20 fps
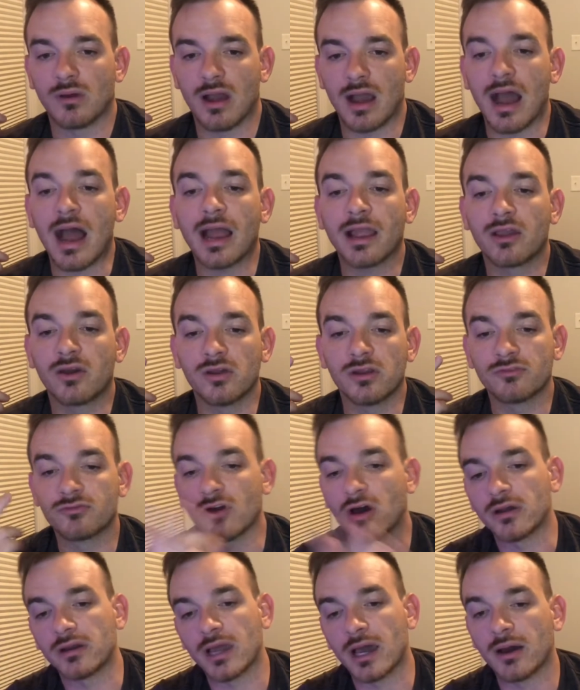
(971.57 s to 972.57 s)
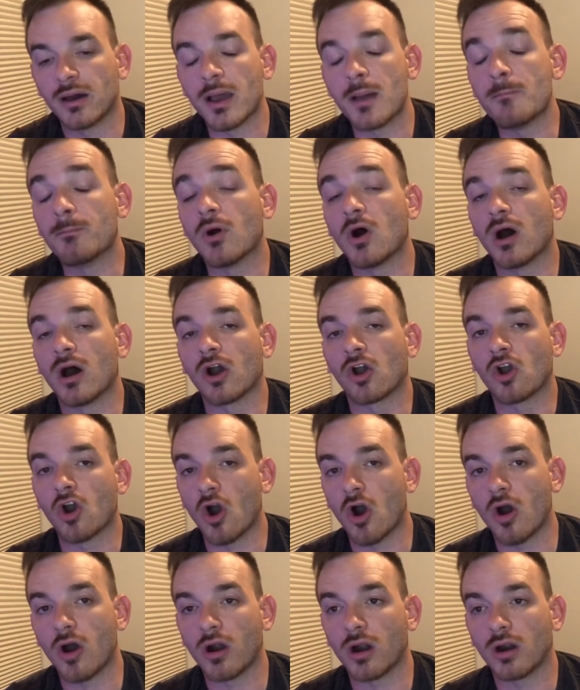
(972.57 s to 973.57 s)
I could have gone out and bought a
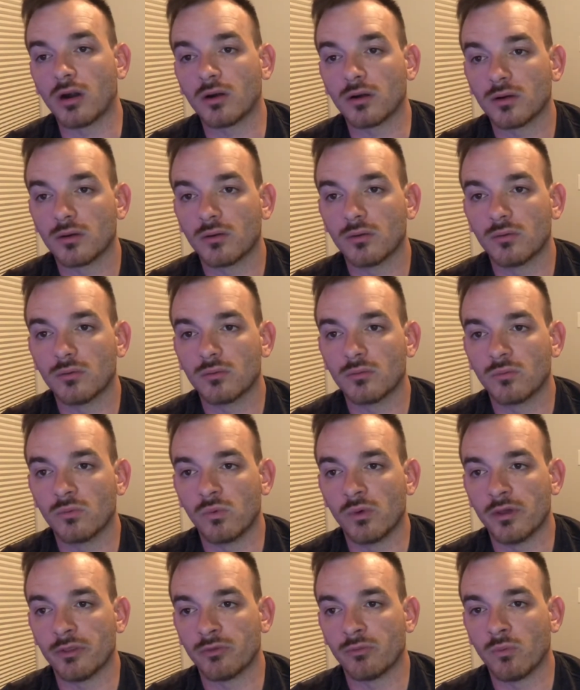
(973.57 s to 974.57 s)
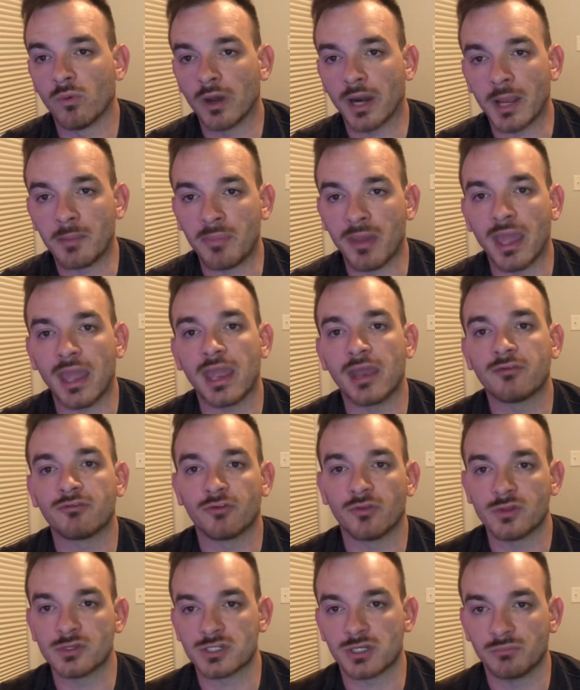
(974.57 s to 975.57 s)
car with what I paid for
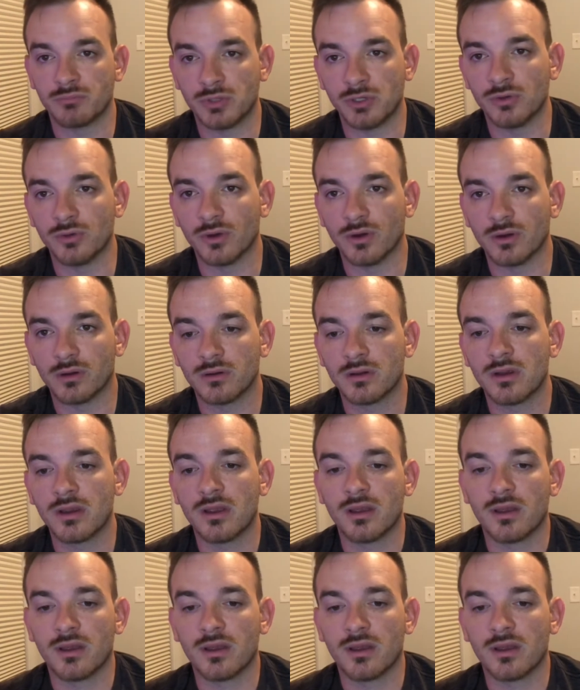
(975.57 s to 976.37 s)
this computer.